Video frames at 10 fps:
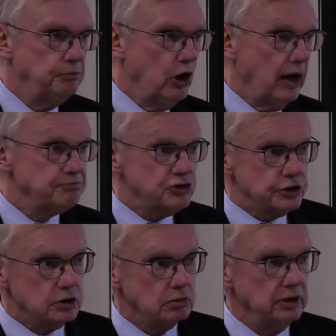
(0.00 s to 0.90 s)
perhaps
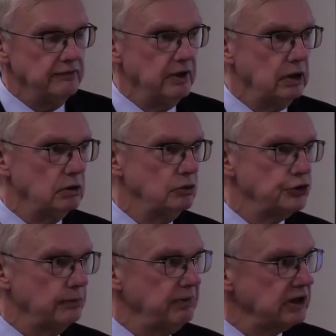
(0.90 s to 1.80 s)
even to
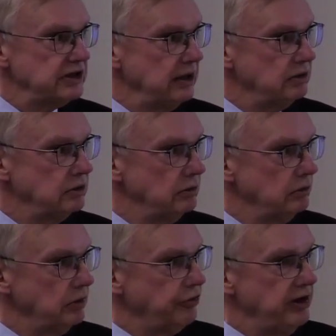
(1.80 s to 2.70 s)
some extent,
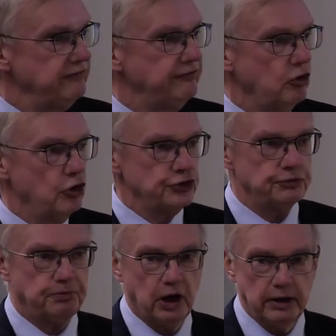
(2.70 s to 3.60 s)

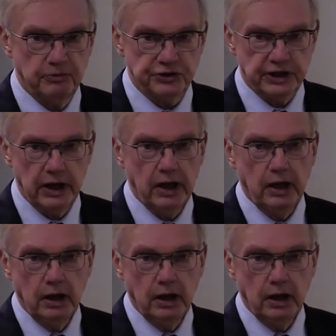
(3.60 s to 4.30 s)
reinforced primacy